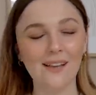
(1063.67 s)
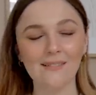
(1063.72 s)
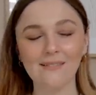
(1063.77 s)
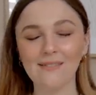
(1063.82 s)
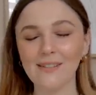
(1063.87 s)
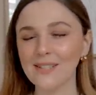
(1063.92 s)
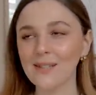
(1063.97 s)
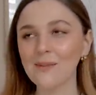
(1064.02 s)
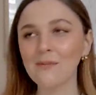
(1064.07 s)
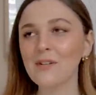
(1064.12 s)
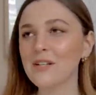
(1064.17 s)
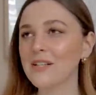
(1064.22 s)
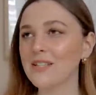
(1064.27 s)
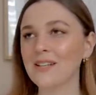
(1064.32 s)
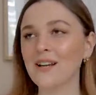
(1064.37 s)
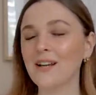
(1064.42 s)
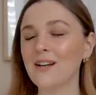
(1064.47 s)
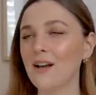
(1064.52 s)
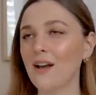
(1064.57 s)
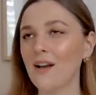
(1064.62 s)
For some
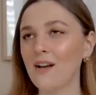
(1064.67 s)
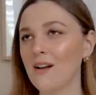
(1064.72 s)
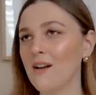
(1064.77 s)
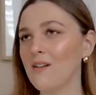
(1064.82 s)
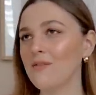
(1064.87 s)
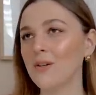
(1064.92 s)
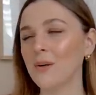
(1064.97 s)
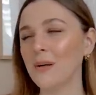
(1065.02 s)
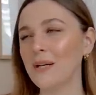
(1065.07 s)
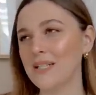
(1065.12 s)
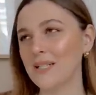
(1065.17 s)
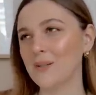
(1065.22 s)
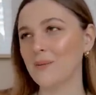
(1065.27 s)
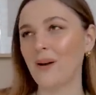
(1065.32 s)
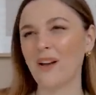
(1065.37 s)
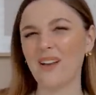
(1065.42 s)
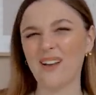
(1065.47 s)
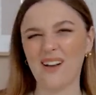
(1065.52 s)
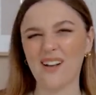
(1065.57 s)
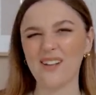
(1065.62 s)
reason, I have no idea
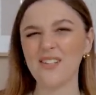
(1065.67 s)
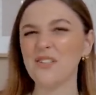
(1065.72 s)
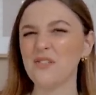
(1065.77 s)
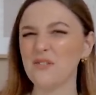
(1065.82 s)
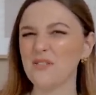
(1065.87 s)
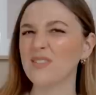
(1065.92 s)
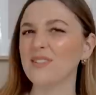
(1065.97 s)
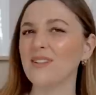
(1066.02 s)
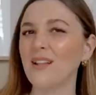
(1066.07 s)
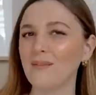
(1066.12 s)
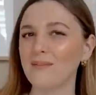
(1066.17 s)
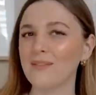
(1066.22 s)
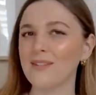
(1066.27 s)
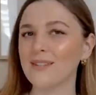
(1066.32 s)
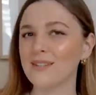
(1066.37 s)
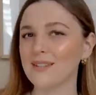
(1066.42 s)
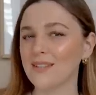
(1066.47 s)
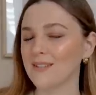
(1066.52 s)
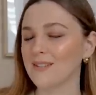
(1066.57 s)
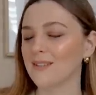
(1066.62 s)
why. I do just love
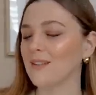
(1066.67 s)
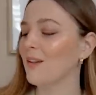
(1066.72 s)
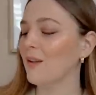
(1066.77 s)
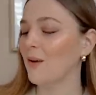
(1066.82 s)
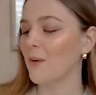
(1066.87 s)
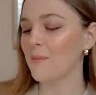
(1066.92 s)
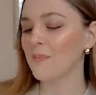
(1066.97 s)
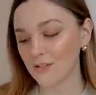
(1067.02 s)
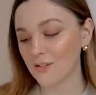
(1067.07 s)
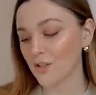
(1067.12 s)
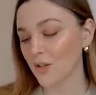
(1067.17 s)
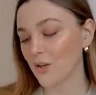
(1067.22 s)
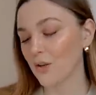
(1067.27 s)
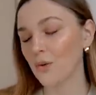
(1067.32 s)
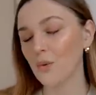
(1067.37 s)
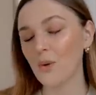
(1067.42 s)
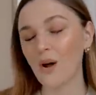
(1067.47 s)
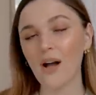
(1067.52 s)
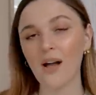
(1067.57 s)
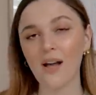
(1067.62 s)
this season a lot.
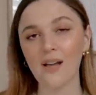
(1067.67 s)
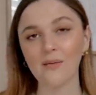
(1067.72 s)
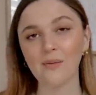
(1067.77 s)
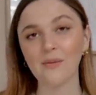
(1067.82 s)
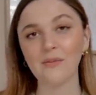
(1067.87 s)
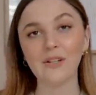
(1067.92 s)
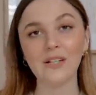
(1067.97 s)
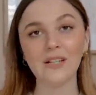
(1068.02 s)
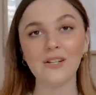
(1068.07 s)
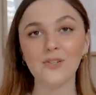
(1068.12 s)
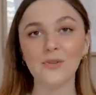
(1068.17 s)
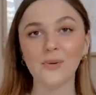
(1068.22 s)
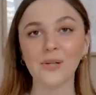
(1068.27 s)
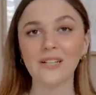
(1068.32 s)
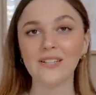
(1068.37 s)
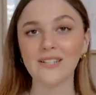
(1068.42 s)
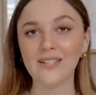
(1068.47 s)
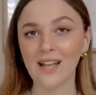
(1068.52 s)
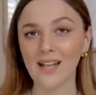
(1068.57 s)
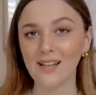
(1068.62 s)
So I have been really
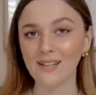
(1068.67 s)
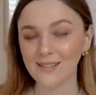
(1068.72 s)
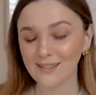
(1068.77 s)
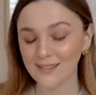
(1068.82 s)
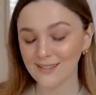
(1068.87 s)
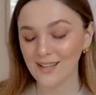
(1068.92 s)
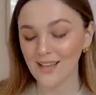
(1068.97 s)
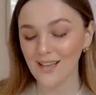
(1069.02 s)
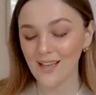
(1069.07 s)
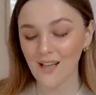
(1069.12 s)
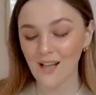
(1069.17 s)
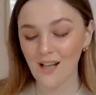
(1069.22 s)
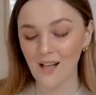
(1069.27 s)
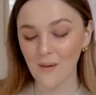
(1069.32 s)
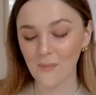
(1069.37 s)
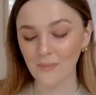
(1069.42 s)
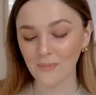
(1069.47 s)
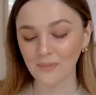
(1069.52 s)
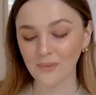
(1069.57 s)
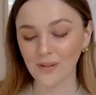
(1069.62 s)
enjoying Jess
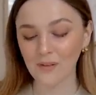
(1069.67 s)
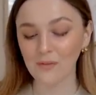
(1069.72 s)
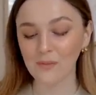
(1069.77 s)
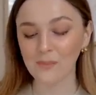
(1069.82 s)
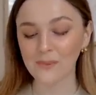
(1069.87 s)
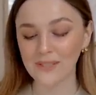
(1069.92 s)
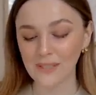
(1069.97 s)
from